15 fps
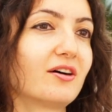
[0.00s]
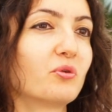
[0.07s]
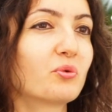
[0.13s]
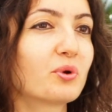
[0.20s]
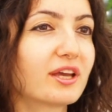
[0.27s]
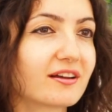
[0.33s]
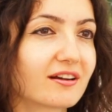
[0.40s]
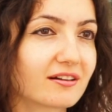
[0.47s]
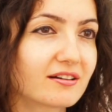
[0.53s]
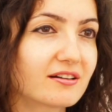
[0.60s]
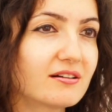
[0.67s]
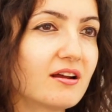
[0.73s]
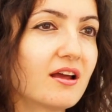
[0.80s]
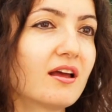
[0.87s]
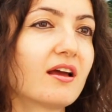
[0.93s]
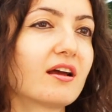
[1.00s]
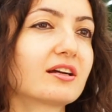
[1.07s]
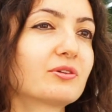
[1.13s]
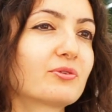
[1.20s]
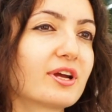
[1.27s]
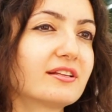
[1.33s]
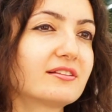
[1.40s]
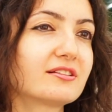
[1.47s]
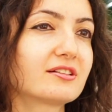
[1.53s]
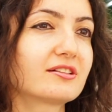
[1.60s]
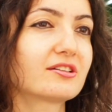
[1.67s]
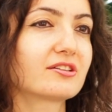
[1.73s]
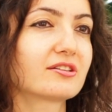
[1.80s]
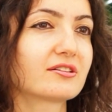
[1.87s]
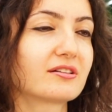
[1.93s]
weaker.
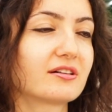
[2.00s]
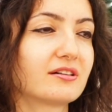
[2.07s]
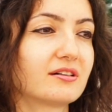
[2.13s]
Greater